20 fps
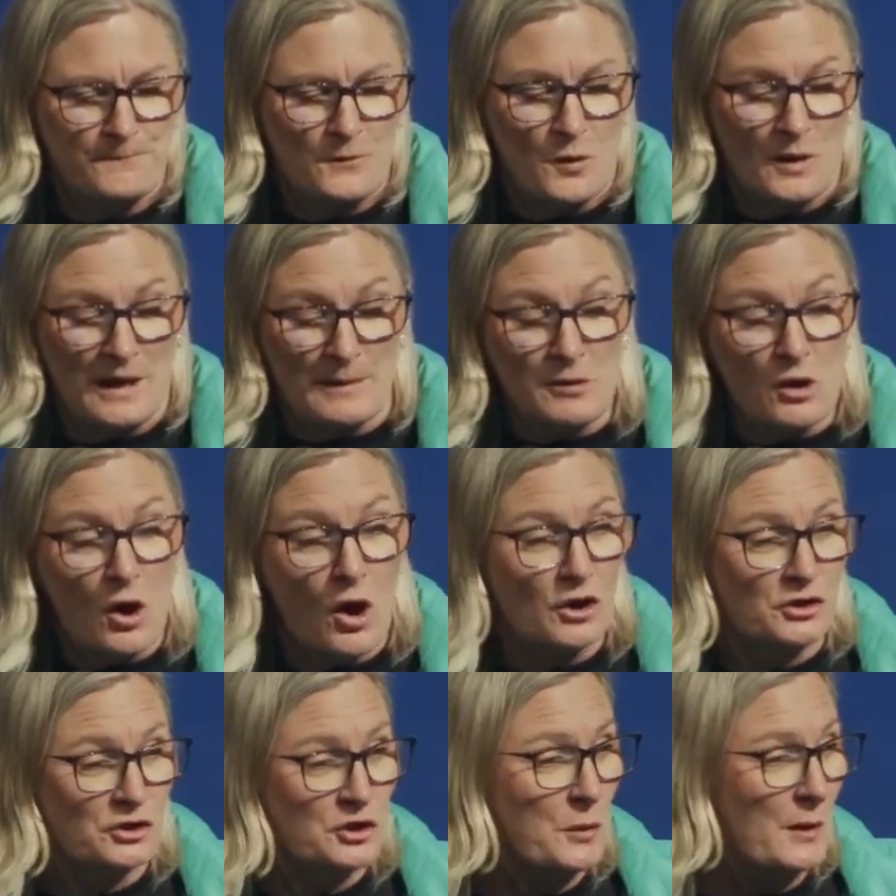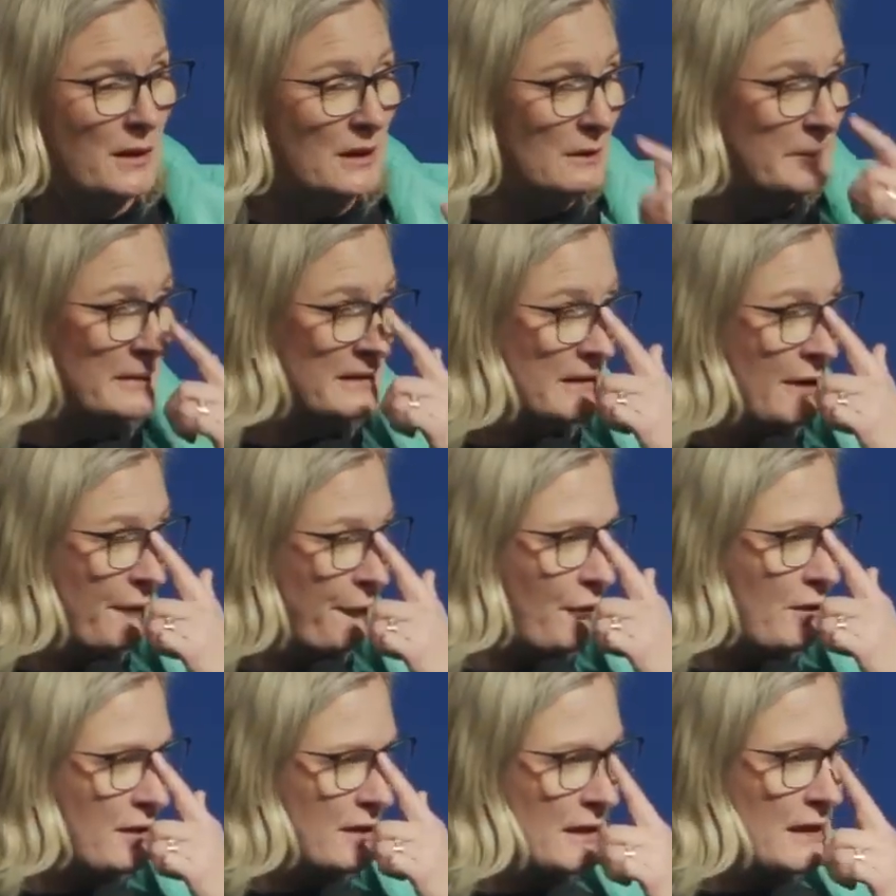Well, let me ask you a little bit
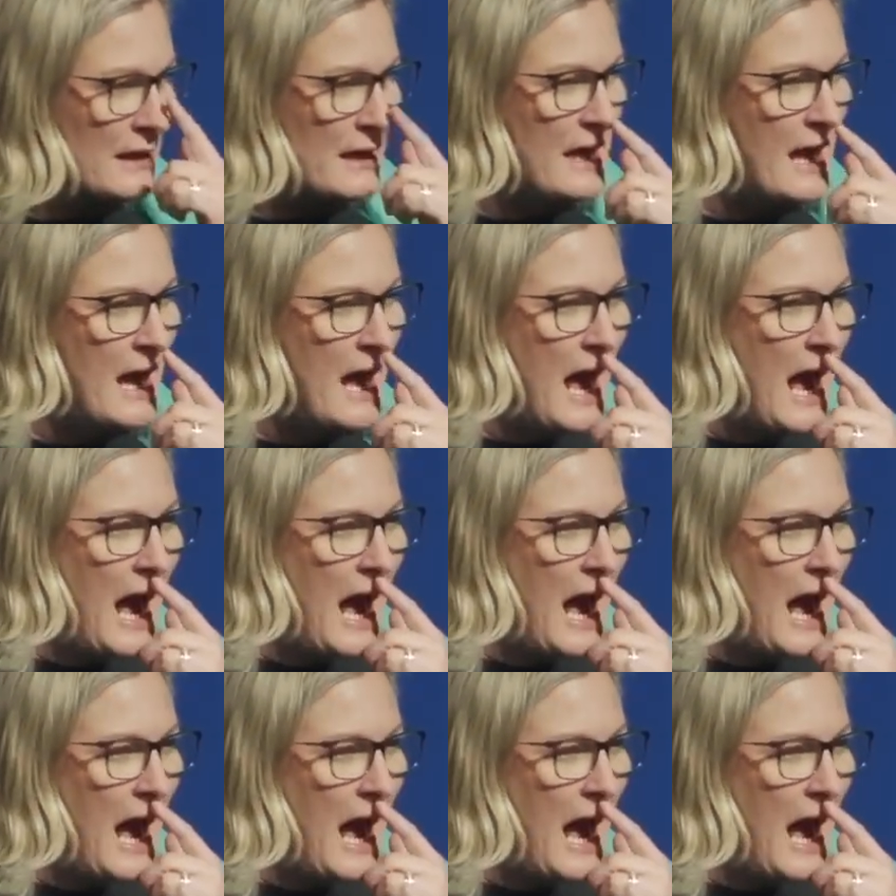differently.